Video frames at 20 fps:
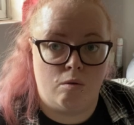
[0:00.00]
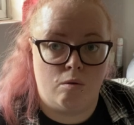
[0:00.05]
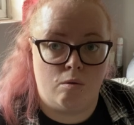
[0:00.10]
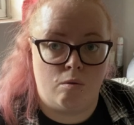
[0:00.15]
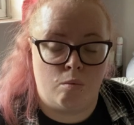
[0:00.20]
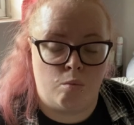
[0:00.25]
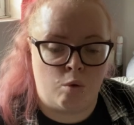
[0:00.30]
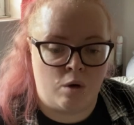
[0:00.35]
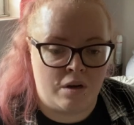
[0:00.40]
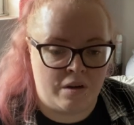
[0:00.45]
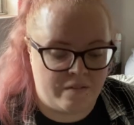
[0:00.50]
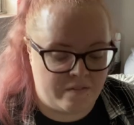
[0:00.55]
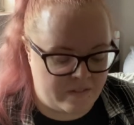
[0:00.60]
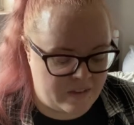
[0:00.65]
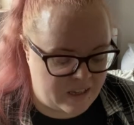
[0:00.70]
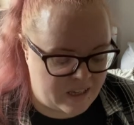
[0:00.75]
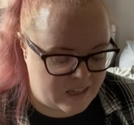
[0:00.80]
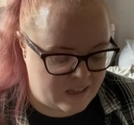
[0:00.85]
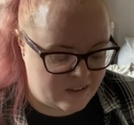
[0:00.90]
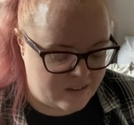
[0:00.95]
one of
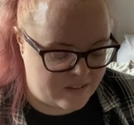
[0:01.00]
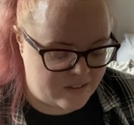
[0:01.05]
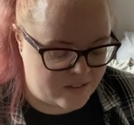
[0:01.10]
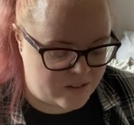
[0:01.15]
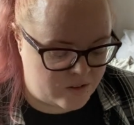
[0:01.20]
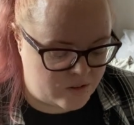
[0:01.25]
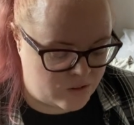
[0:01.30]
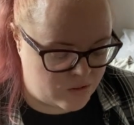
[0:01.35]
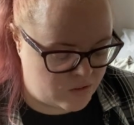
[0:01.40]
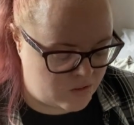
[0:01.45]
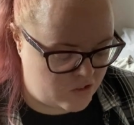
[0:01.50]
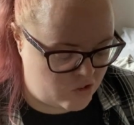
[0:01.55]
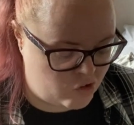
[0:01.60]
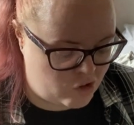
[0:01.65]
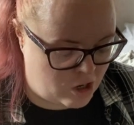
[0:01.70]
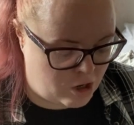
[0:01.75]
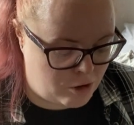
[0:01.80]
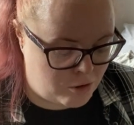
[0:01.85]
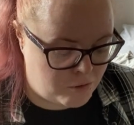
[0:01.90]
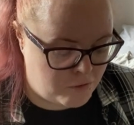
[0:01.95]
these on the
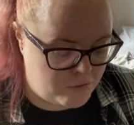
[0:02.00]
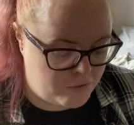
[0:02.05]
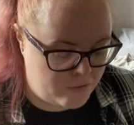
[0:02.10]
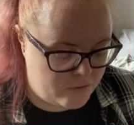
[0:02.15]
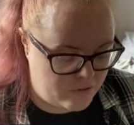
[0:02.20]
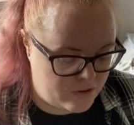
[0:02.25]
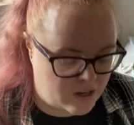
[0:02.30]
shelf